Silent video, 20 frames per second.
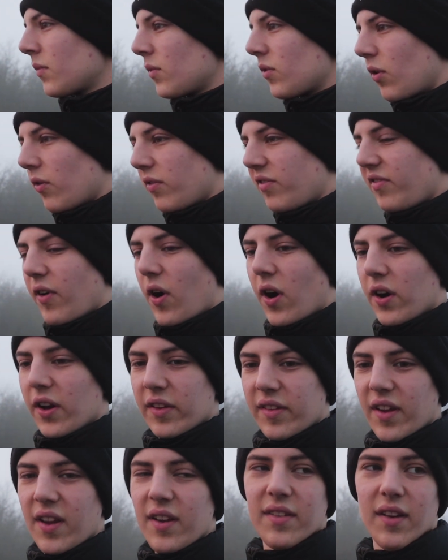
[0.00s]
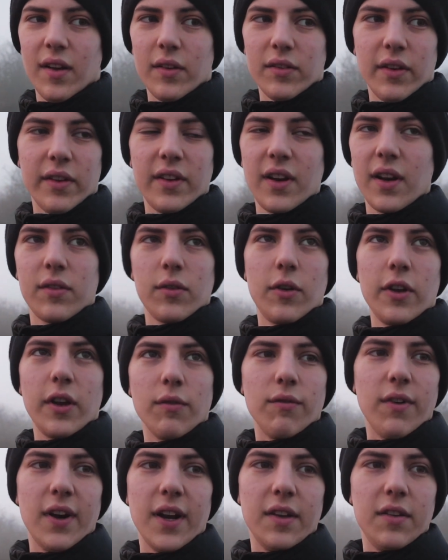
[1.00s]
sort of finer details. I think that's all you
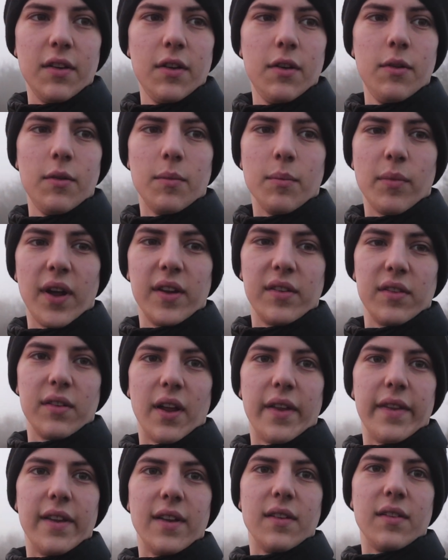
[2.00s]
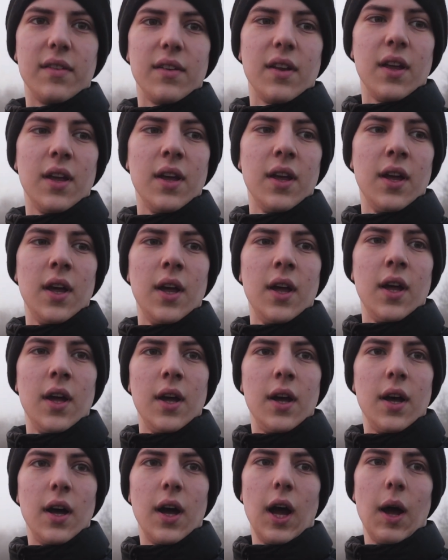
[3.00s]
can really do in places like this.
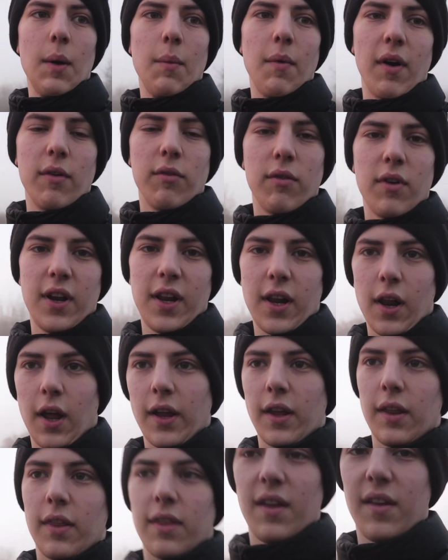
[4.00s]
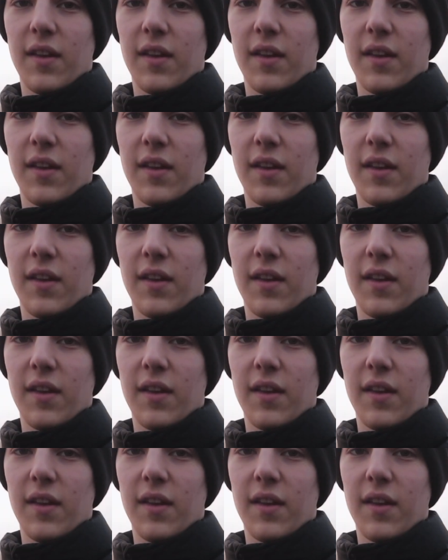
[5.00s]
Um, I really like